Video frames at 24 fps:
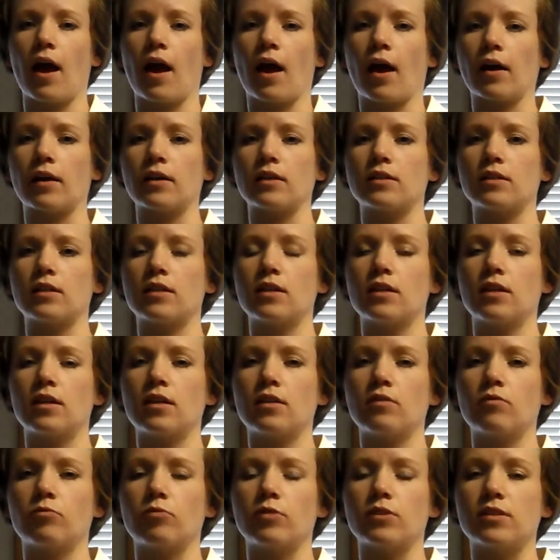and
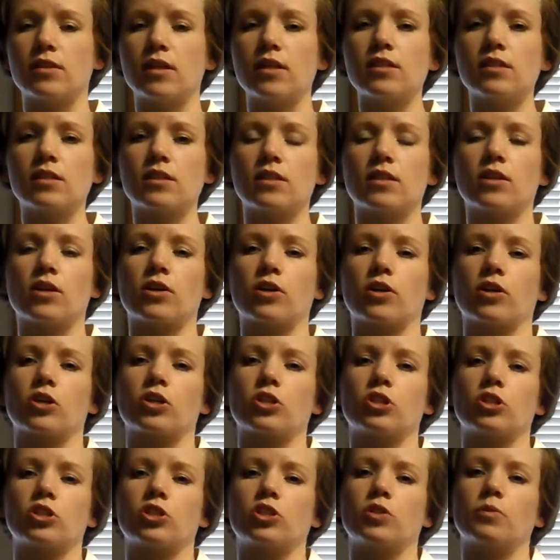resist the
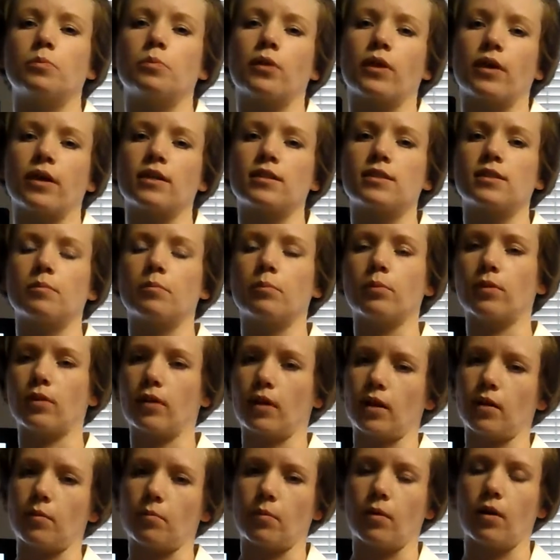urge to place
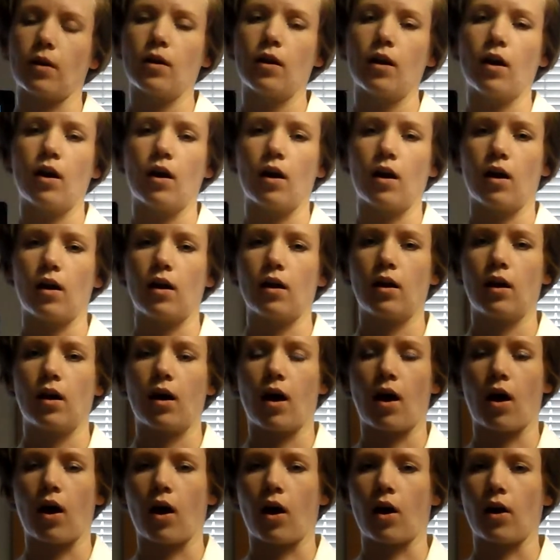blame
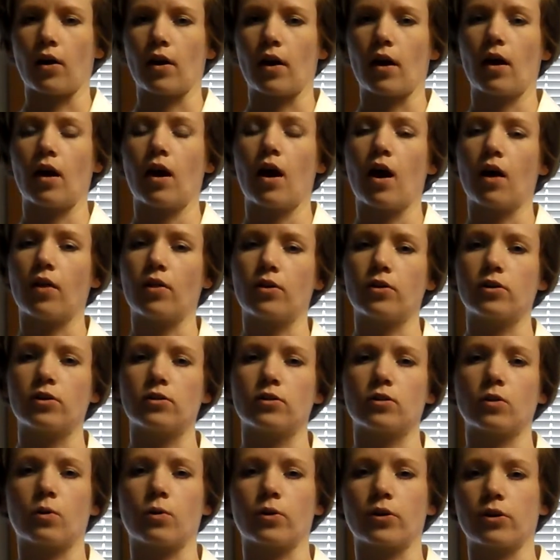on
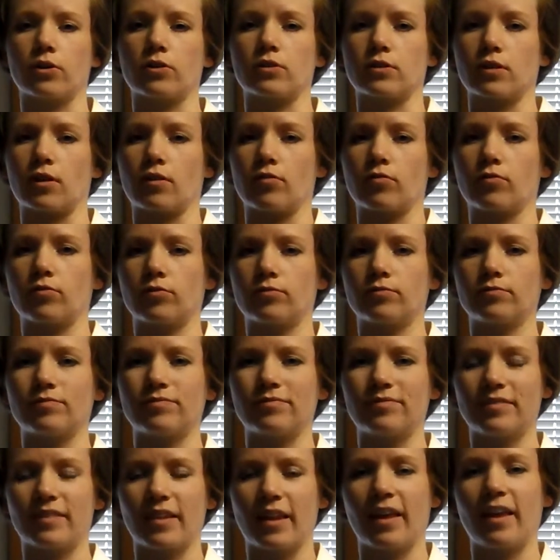others or yourself.
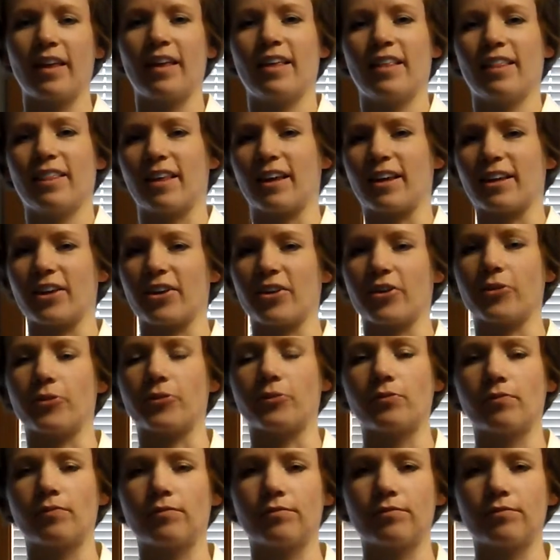Thank you.